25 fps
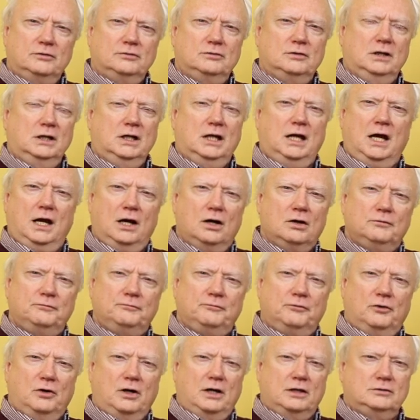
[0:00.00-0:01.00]
us and cared
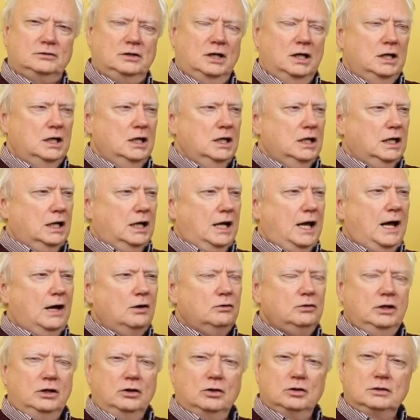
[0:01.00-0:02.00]
for us and
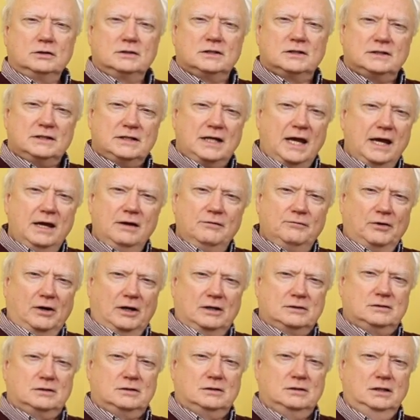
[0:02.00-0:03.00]
how he could save
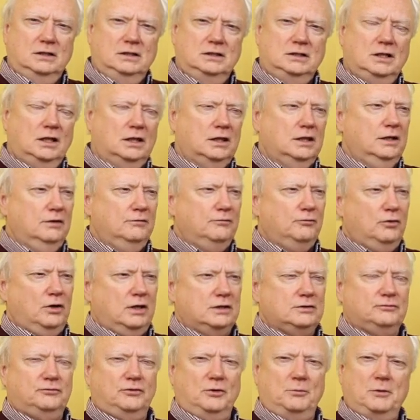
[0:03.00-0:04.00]
us, deliver
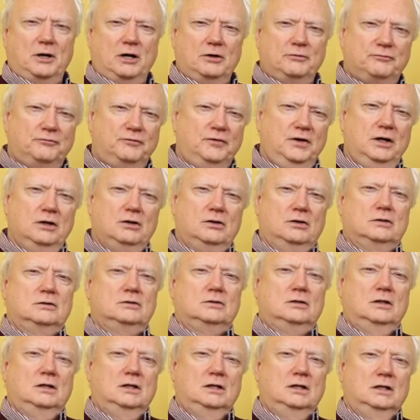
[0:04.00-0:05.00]
us from our
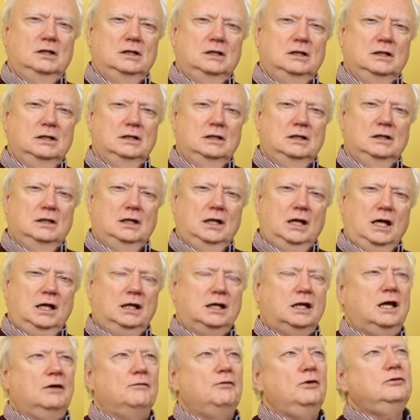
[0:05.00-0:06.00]
fears,
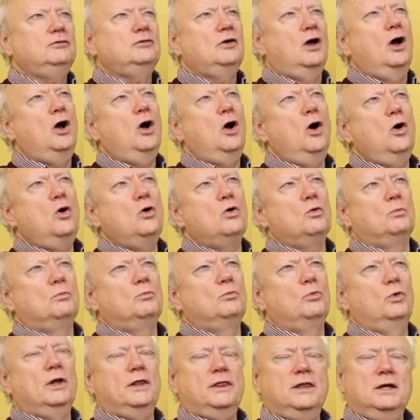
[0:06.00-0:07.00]
and give us a
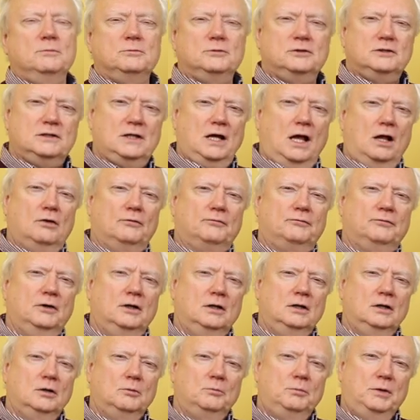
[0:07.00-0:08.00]
home with himself
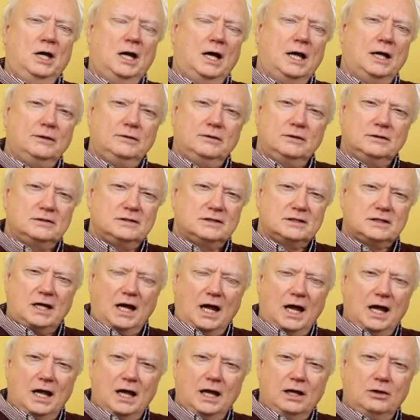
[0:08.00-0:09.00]
beyond the
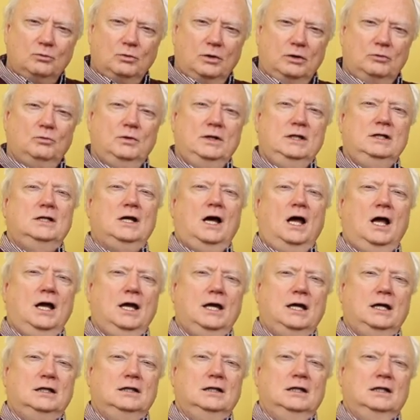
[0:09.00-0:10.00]
sky when we
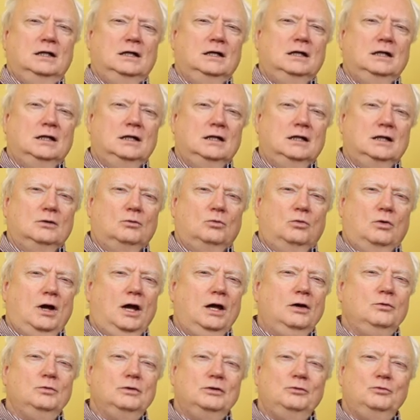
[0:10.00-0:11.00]
died.
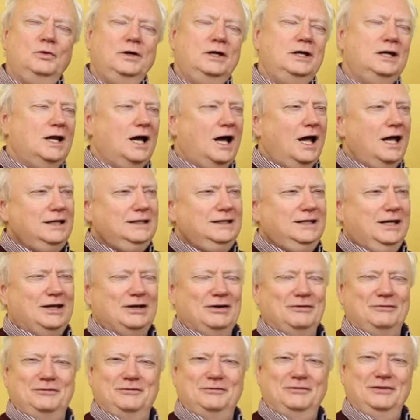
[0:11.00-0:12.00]
Why would we not
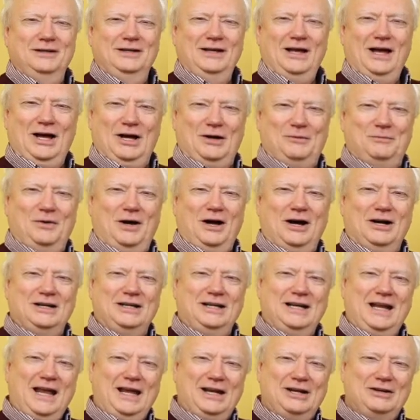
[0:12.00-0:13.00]
give up our
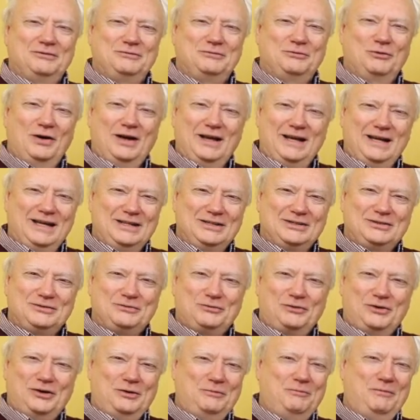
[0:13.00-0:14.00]
native ways
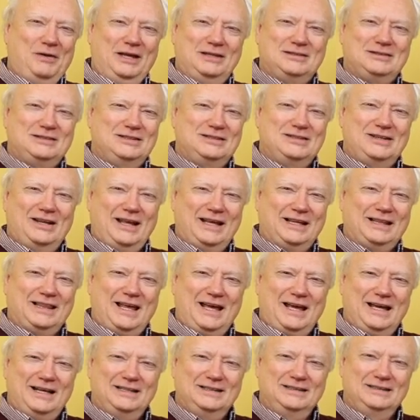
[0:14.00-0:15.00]
for a message like
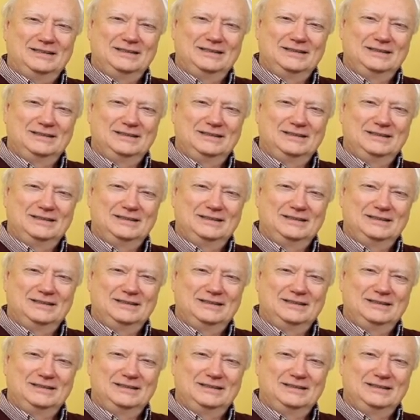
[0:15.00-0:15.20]
that?"